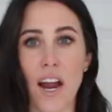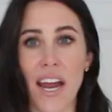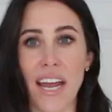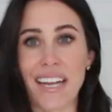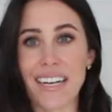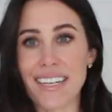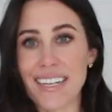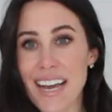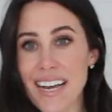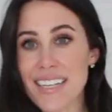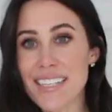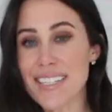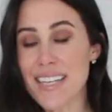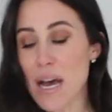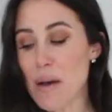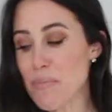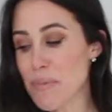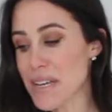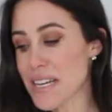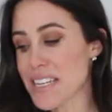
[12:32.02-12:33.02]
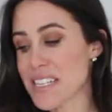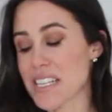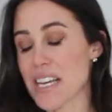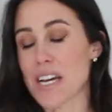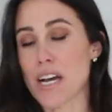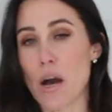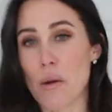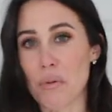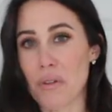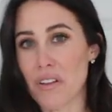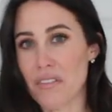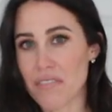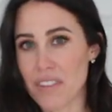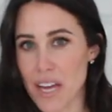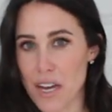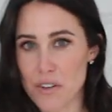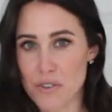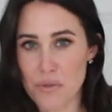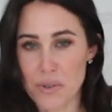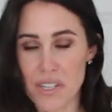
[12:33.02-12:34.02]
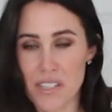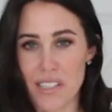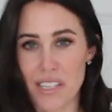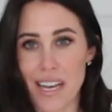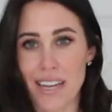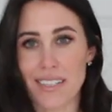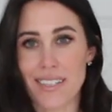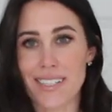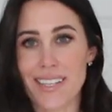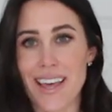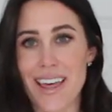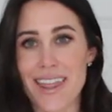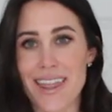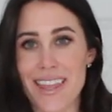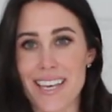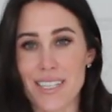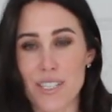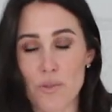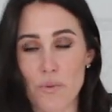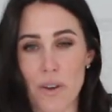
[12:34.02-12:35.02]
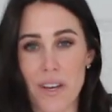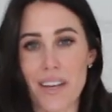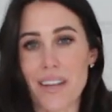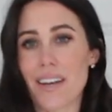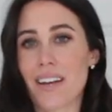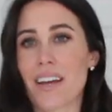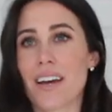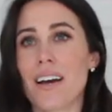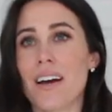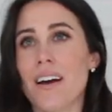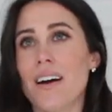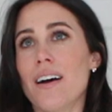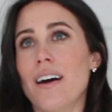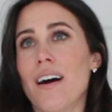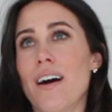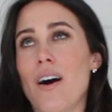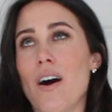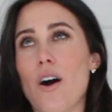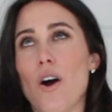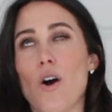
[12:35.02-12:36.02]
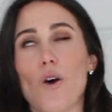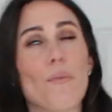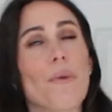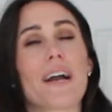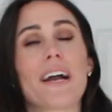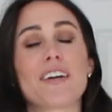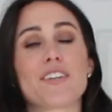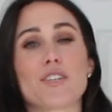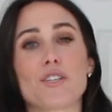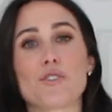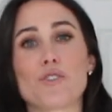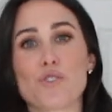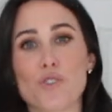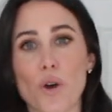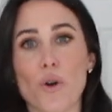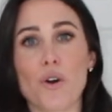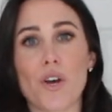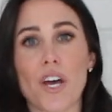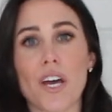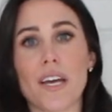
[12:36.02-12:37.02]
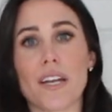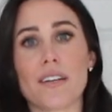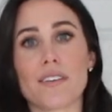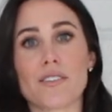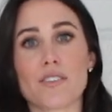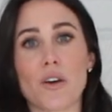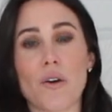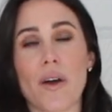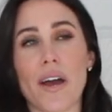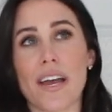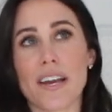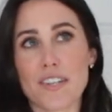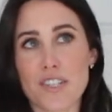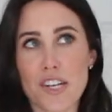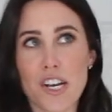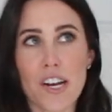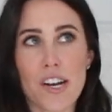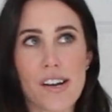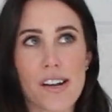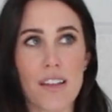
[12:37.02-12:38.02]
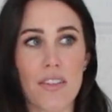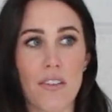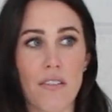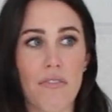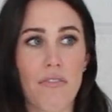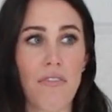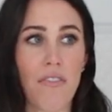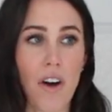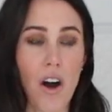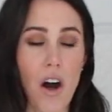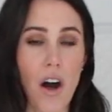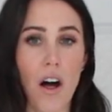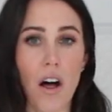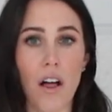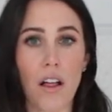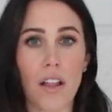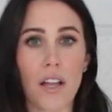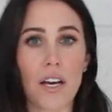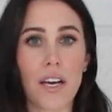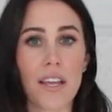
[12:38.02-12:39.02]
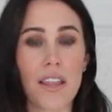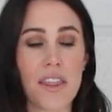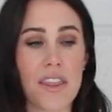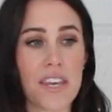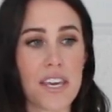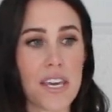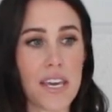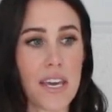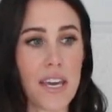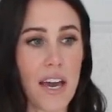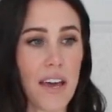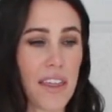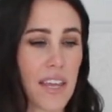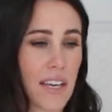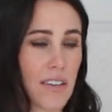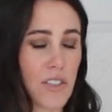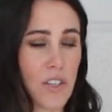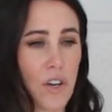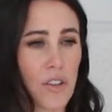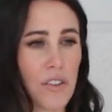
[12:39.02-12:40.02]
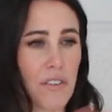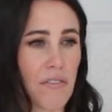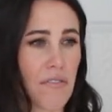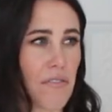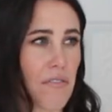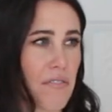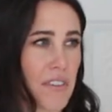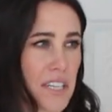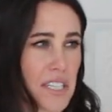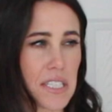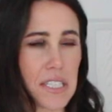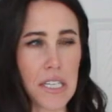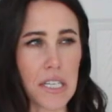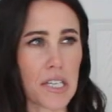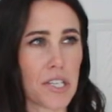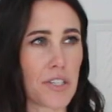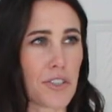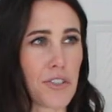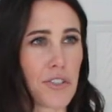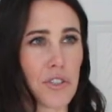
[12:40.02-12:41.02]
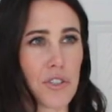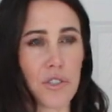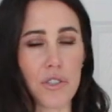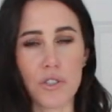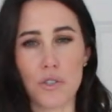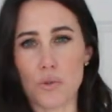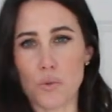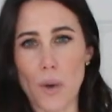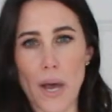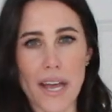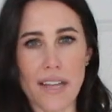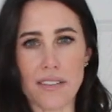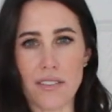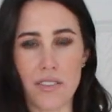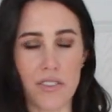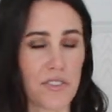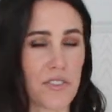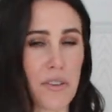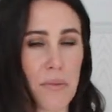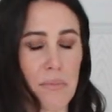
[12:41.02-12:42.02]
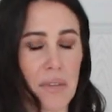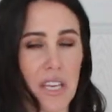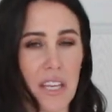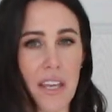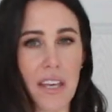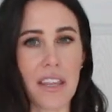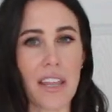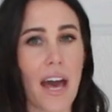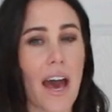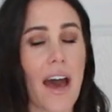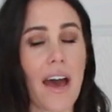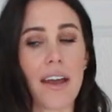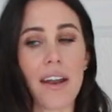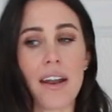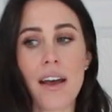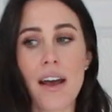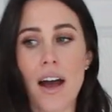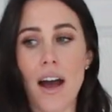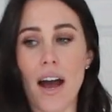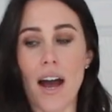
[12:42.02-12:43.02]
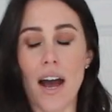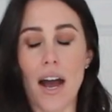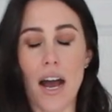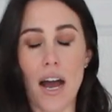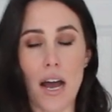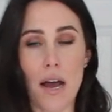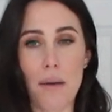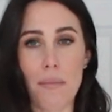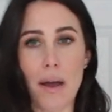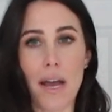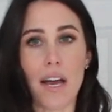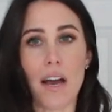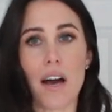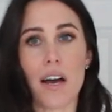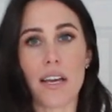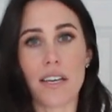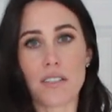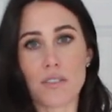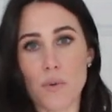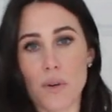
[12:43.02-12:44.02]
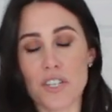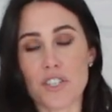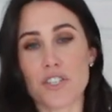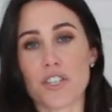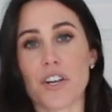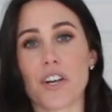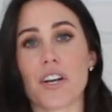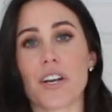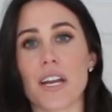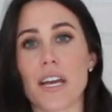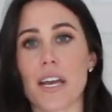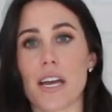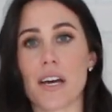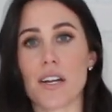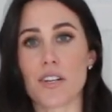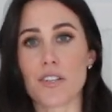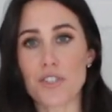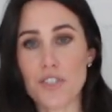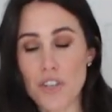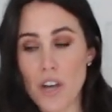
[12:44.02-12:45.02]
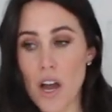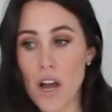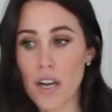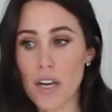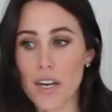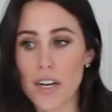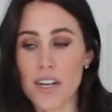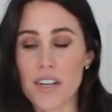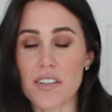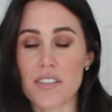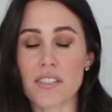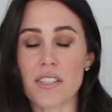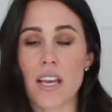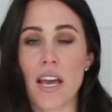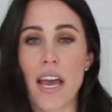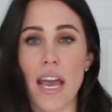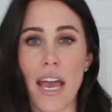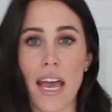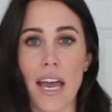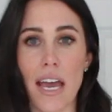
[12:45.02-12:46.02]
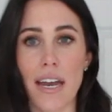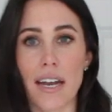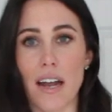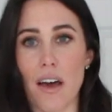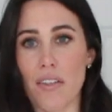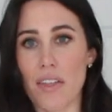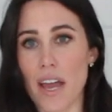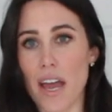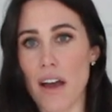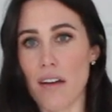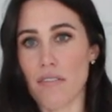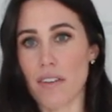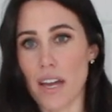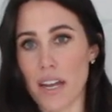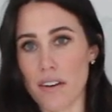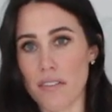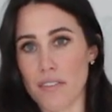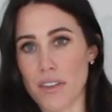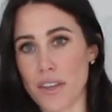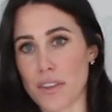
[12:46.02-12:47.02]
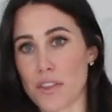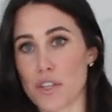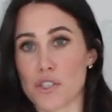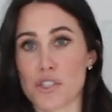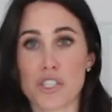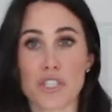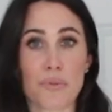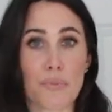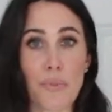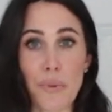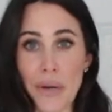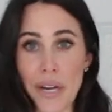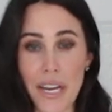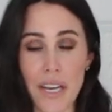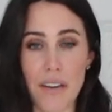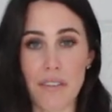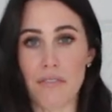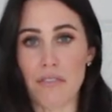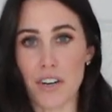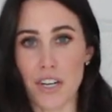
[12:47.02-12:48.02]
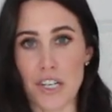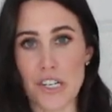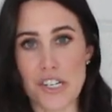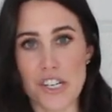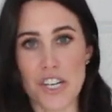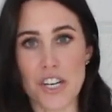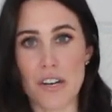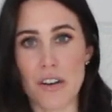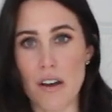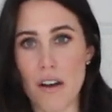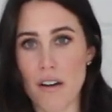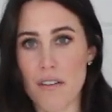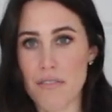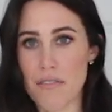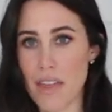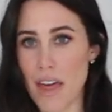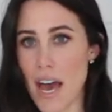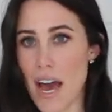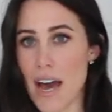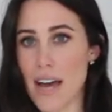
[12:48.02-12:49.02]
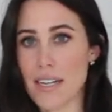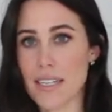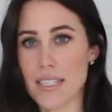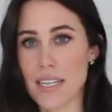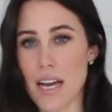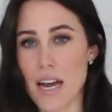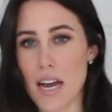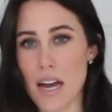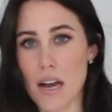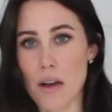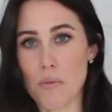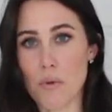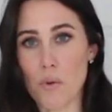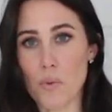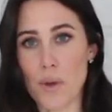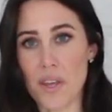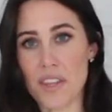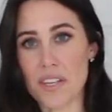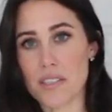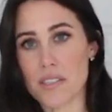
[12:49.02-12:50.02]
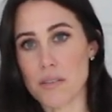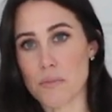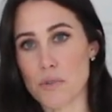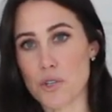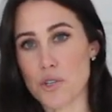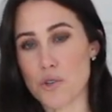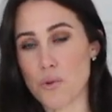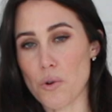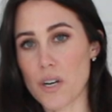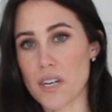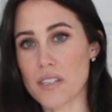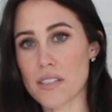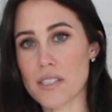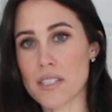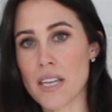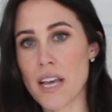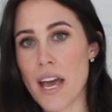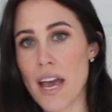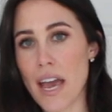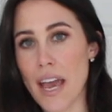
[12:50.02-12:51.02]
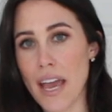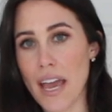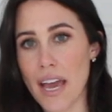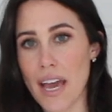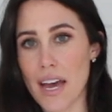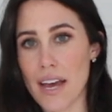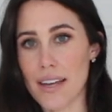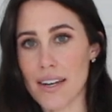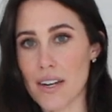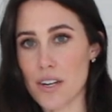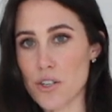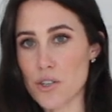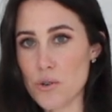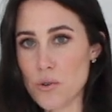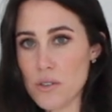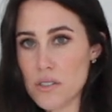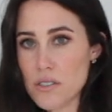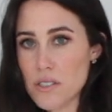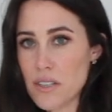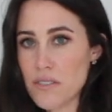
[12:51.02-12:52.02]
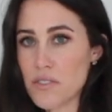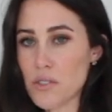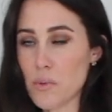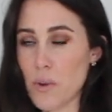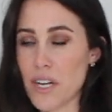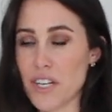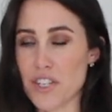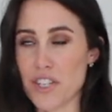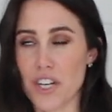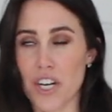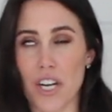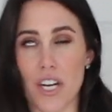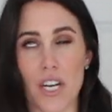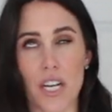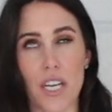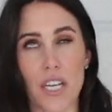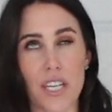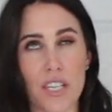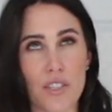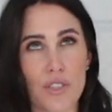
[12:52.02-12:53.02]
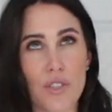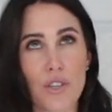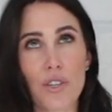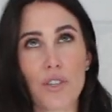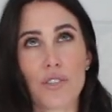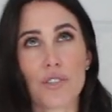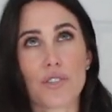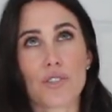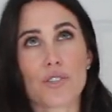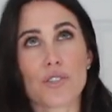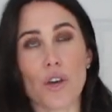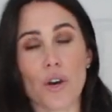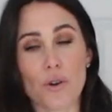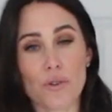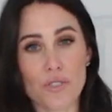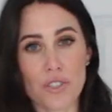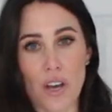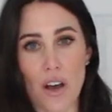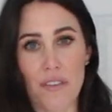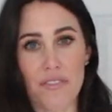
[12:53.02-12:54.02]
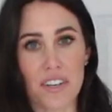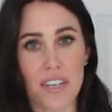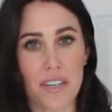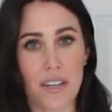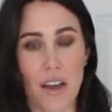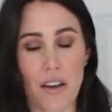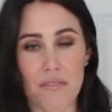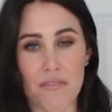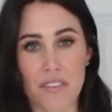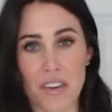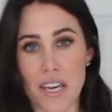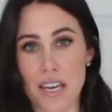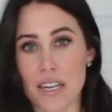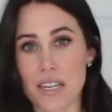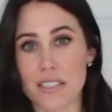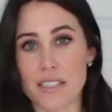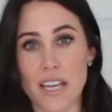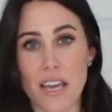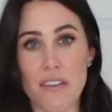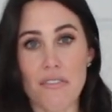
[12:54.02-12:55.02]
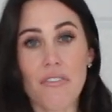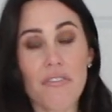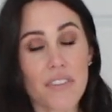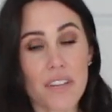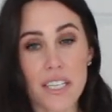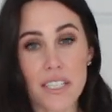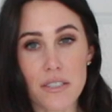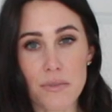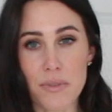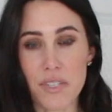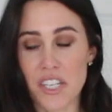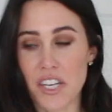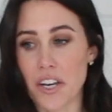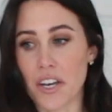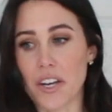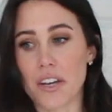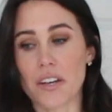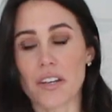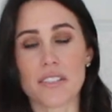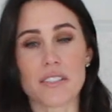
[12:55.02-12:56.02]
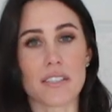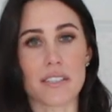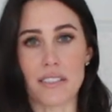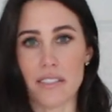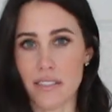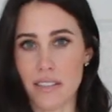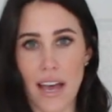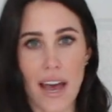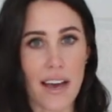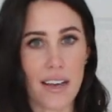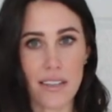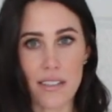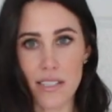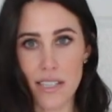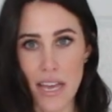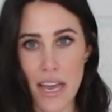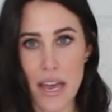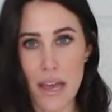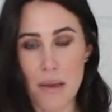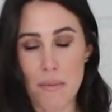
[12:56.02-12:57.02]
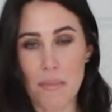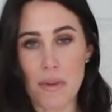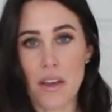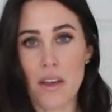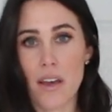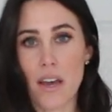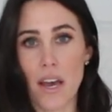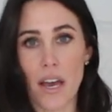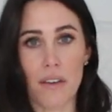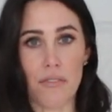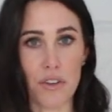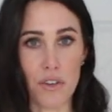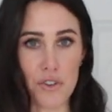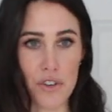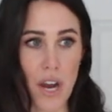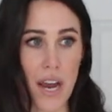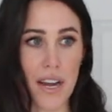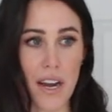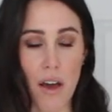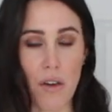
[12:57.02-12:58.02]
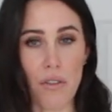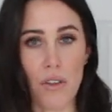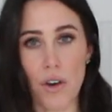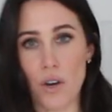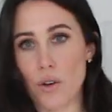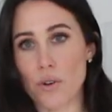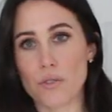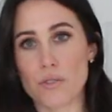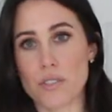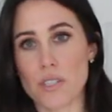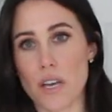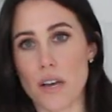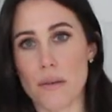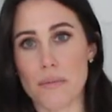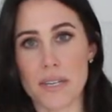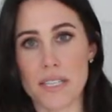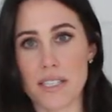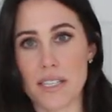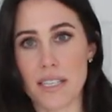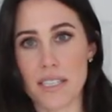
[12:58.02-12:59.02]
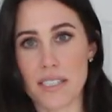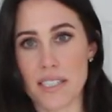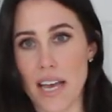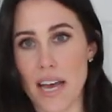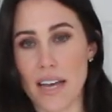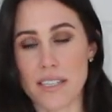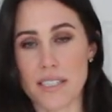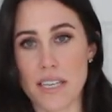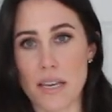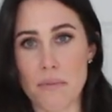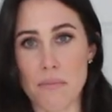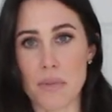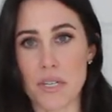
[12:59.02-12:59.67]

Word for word: right, next up is a couple of loungewear sets. This one, Oh my gosh, it's so good. So I shared in the fall the, I think it's called the Vintage Sweats or something like that. Um, I got a sweatshirt and joggers and now they have kind of like the spring version of that um, with some shorts and a short sleeve sweatshirt. It is so soft and comfy. It is a fleece material. It's the exact same, if you tried out those, um, it's the exact same